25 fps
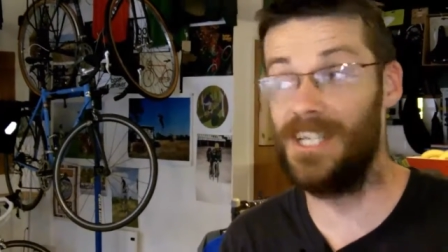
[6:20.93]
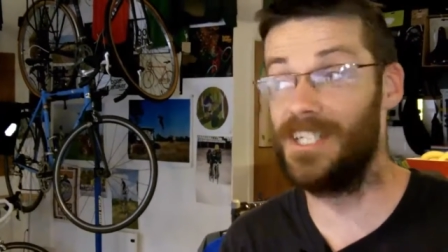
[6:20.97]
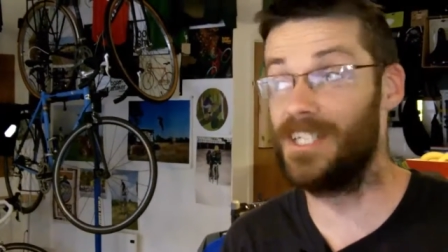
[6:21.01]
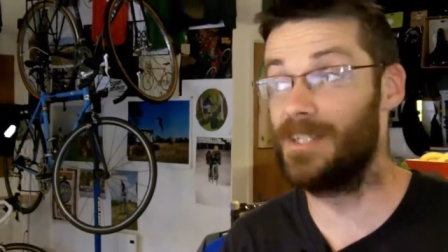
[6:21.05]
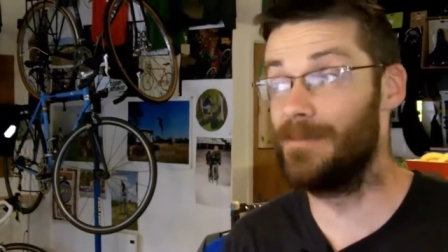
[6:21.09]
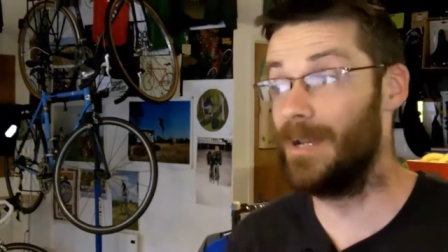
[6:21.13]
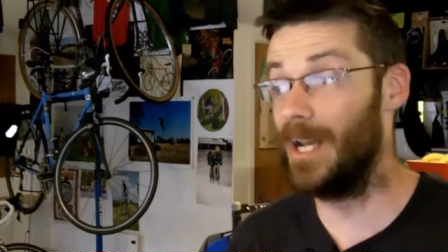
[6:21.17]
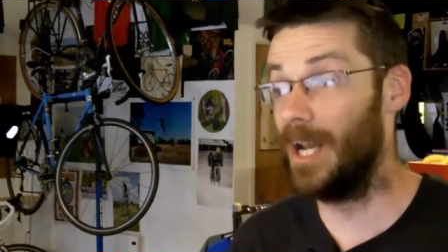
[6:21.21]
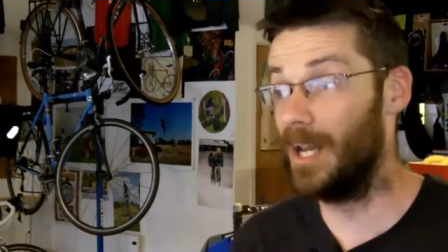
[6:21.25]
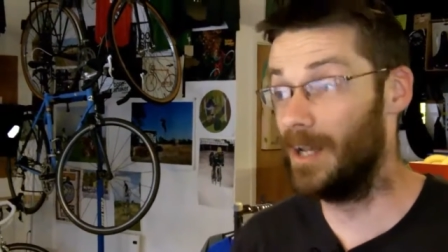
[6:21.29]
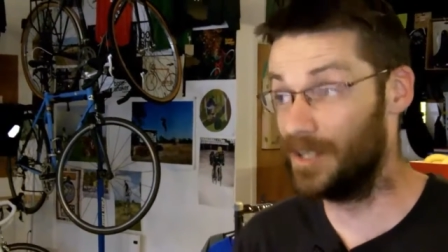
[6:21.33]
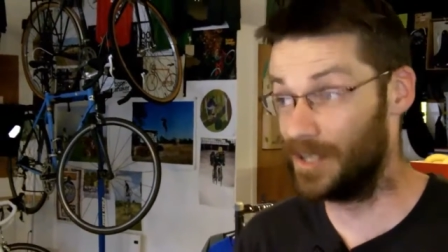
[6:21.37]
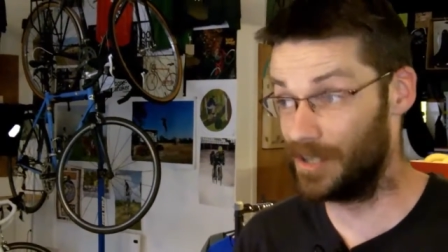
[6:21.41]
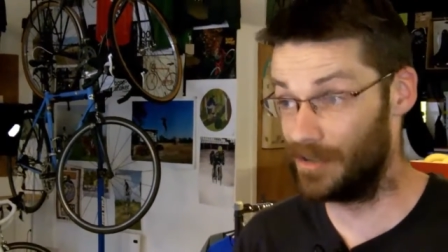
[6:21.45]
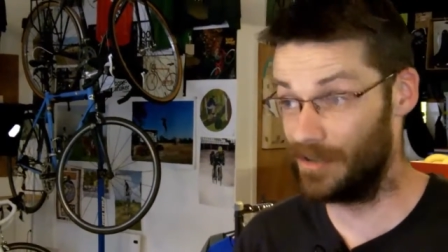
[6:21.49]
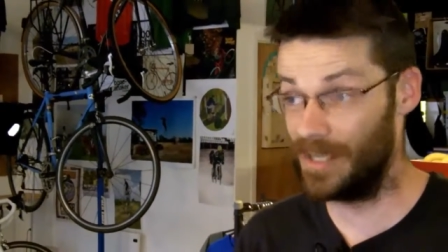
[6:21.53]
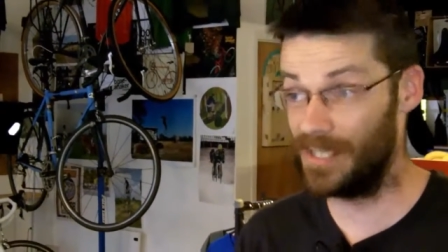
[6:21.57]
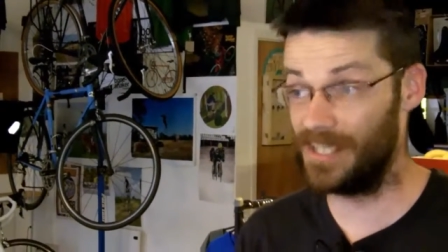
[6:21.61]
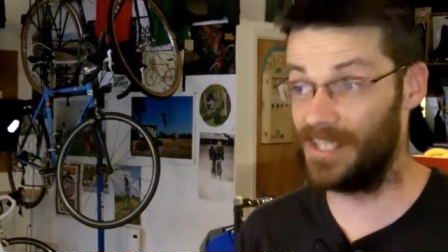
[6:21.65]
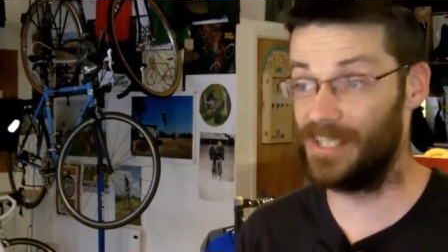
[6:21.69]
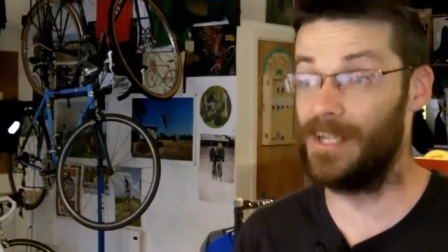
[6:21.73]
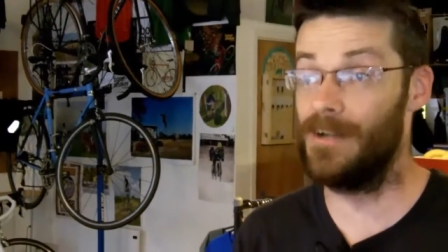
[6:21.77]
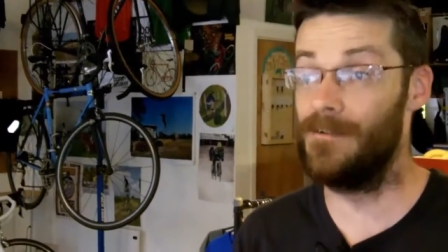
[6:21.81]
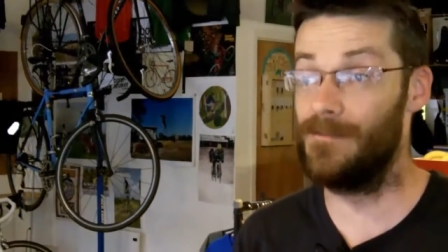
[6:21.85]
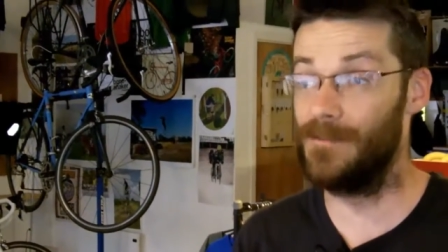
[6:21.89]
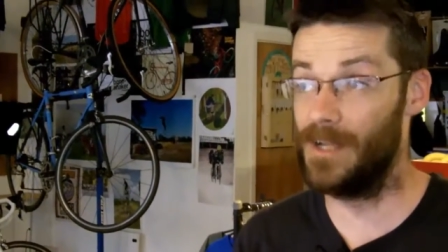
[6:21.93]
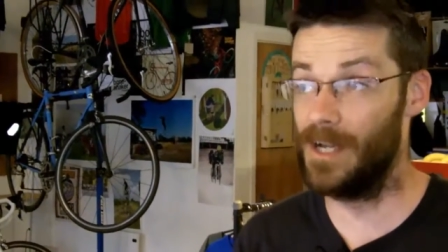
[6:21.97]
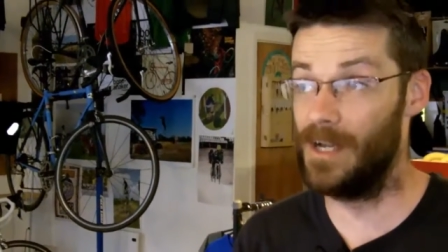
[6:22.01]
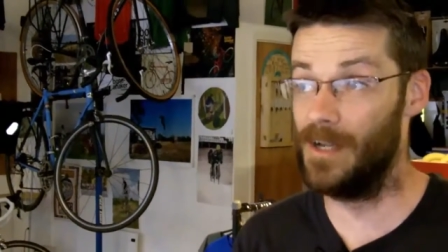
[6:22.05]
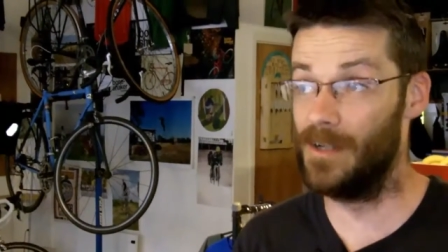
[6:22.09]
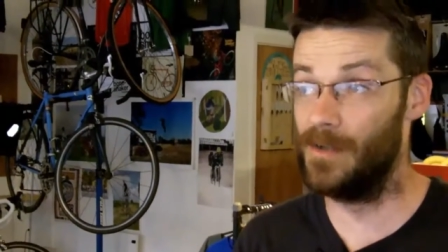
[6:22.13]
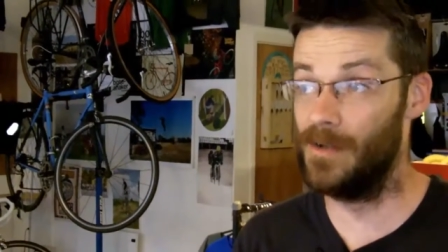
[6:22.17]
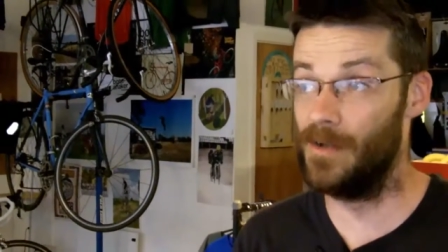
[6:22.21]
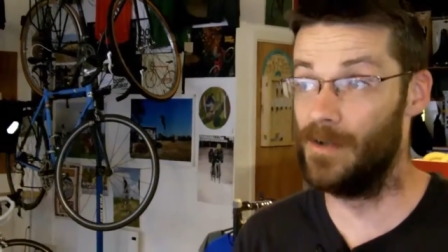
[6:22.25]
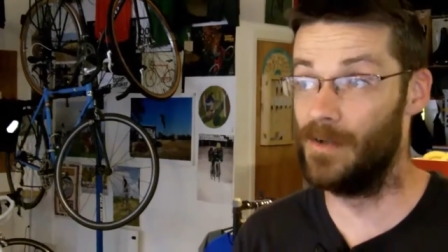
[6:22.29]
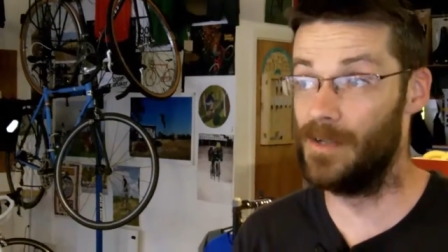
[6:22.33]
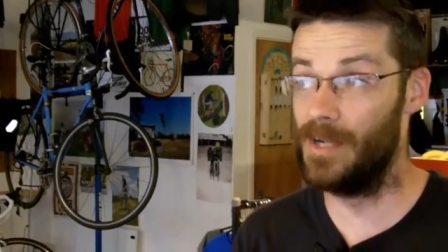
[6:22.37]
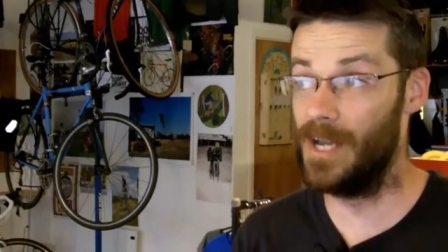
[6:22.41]
There's going to be loads of great stuff
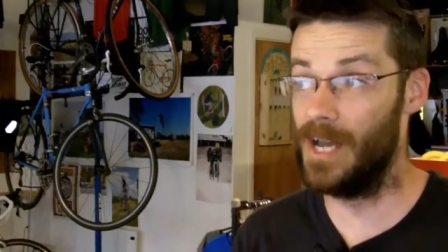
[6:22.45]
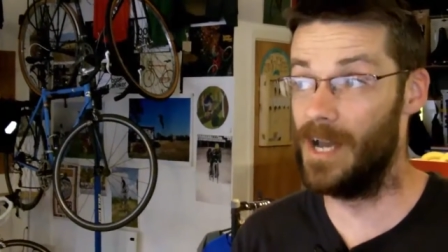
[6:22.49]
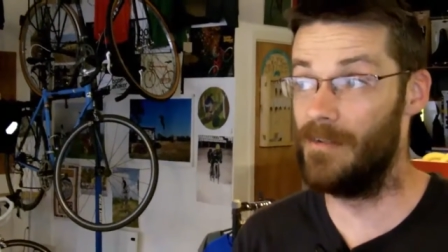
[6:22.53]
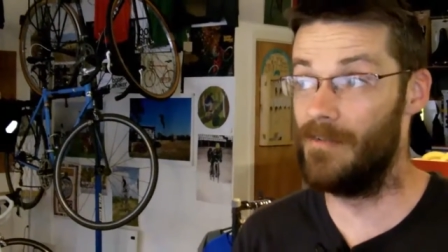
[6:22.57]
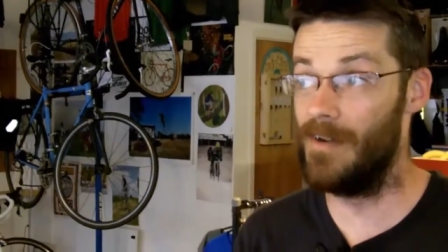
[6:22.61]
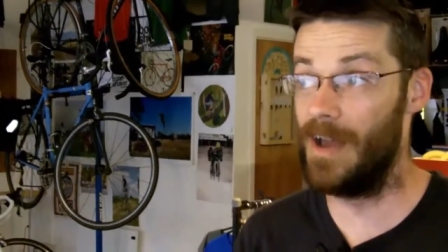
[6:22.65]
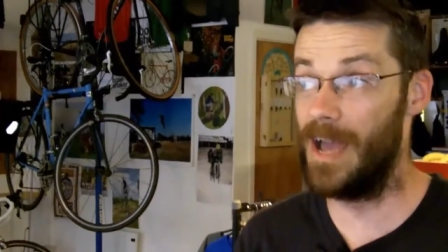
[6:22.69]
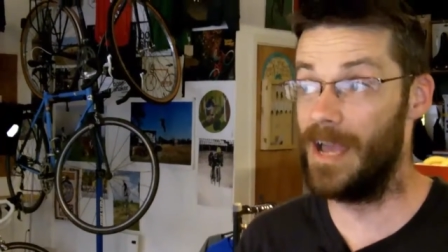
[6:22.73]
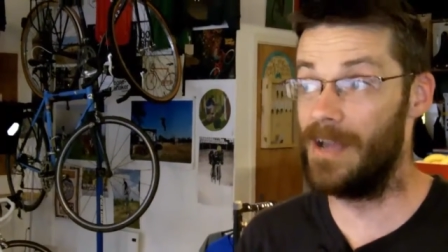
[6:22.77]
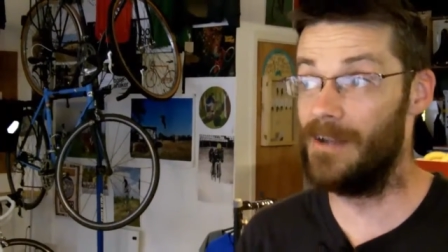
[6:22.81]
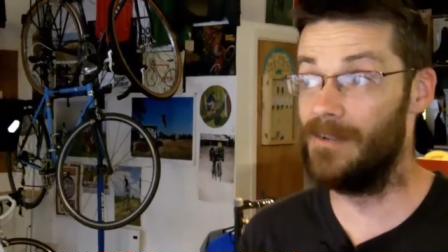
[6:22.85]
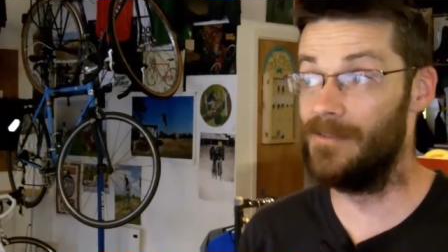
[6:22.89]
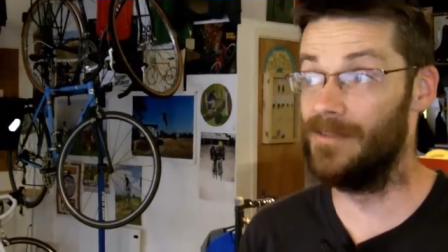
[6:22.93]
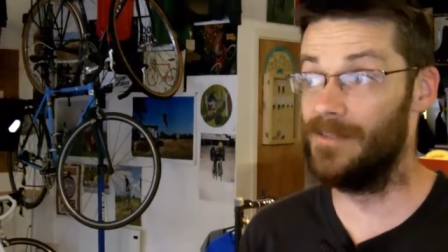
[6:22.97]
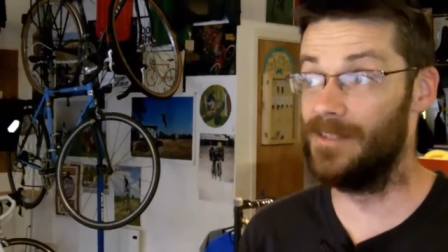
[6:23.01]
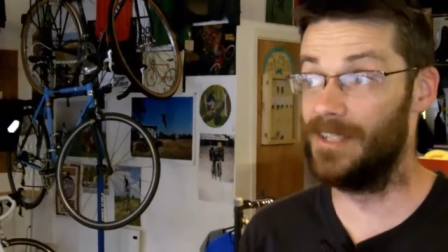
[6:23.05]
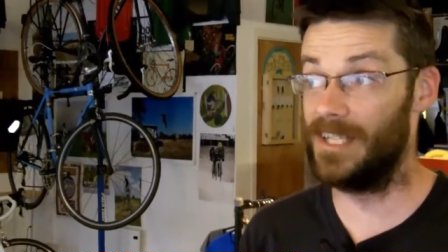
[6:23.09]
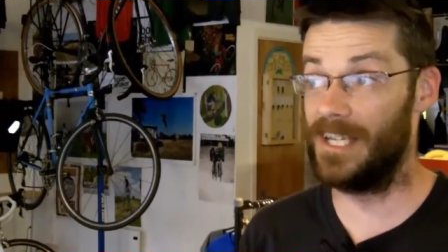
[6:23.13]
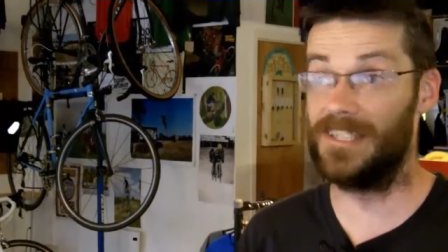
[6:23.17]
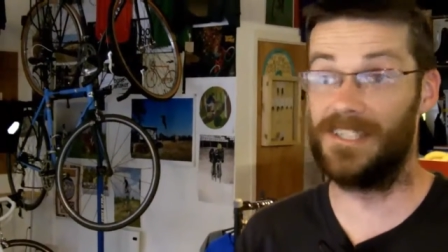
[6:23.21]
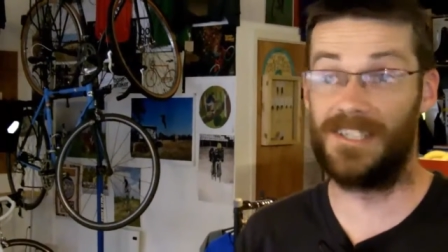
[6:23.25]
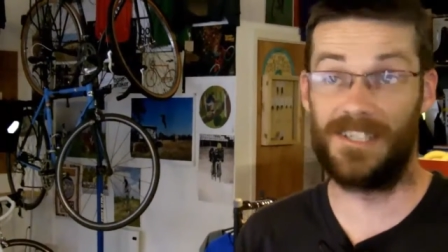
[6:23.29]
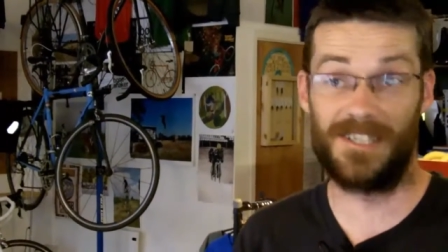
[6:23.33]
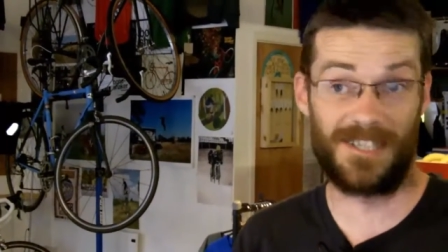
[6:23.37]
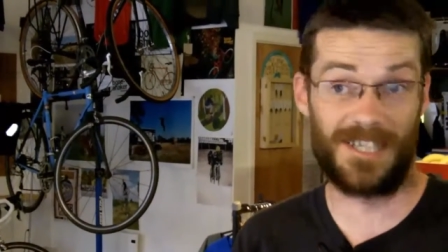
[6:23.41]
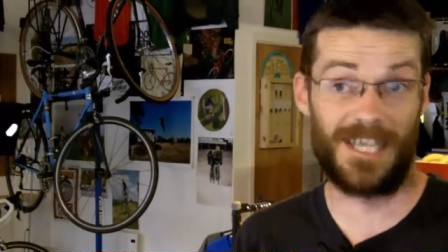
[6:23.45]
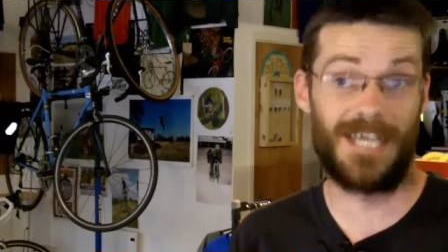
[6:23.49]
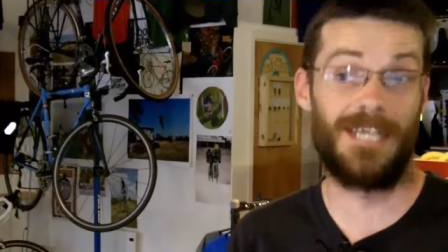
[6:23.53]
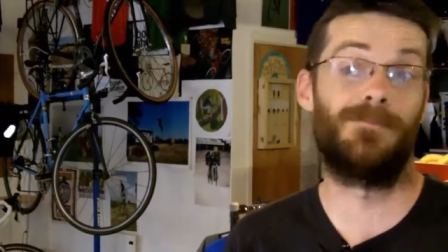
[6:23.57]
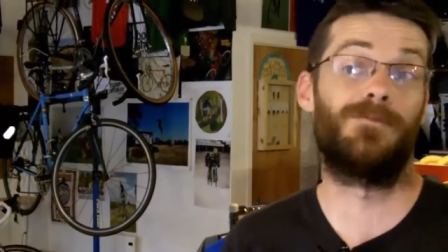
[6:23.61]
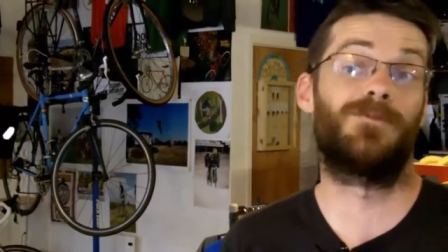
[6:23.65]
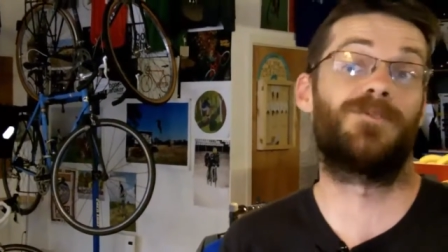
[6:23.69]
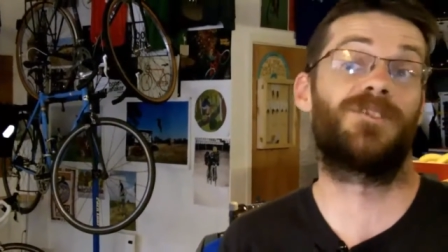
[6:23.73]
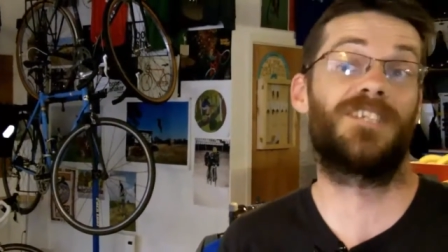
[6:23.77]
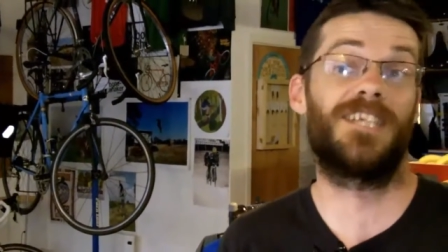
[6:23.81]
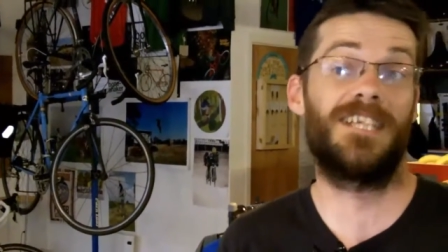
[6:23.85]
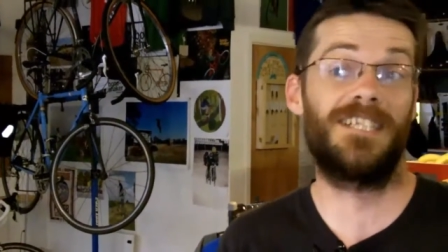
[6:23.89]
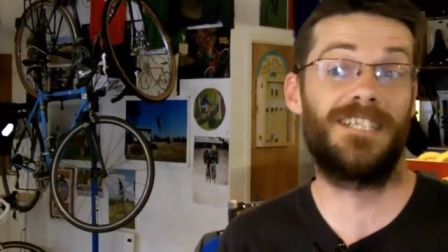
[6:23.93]
going on around a
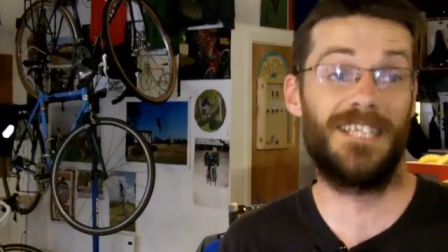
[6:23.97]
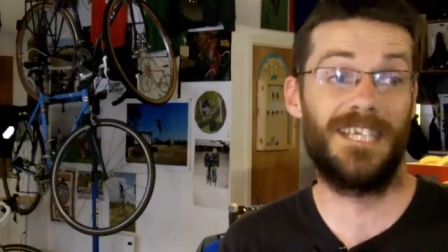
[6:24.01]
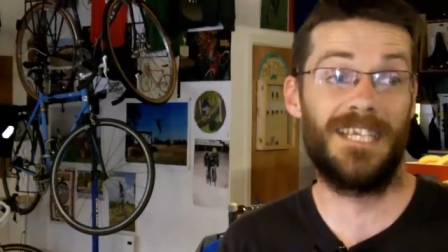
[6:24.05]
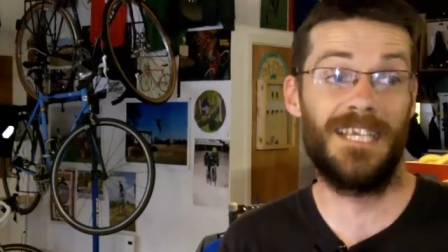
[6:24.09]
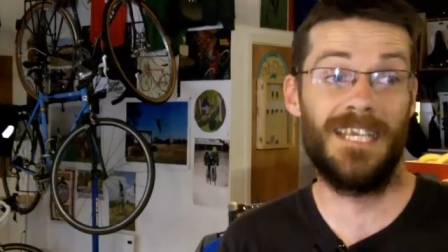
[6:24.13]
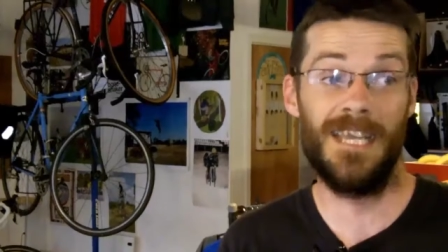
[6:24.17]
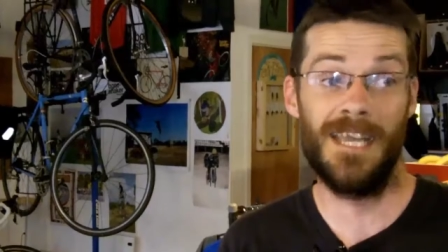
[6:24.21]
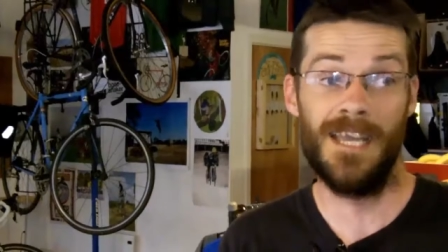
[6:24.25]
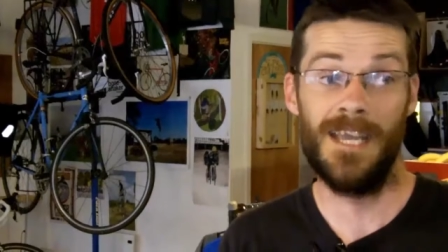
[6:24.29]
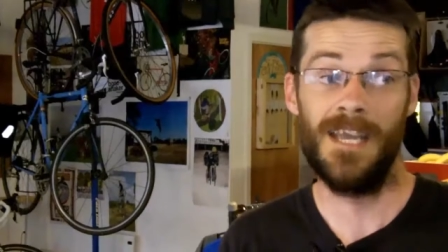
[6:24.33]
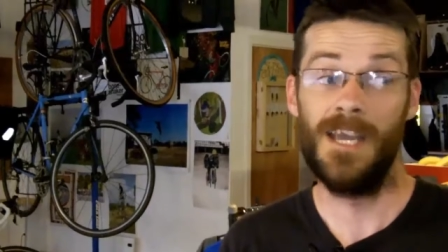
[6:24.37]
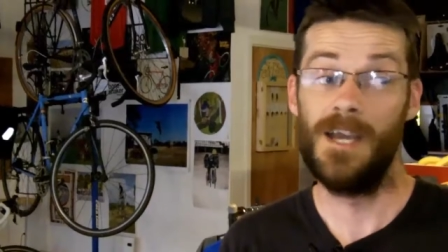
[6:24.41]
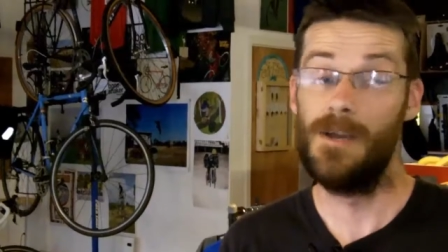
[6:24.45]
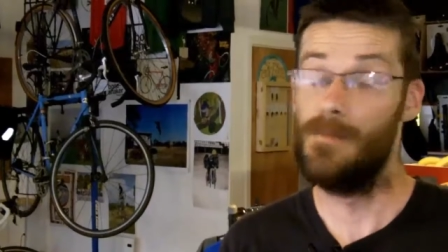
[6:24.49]
sustainable city.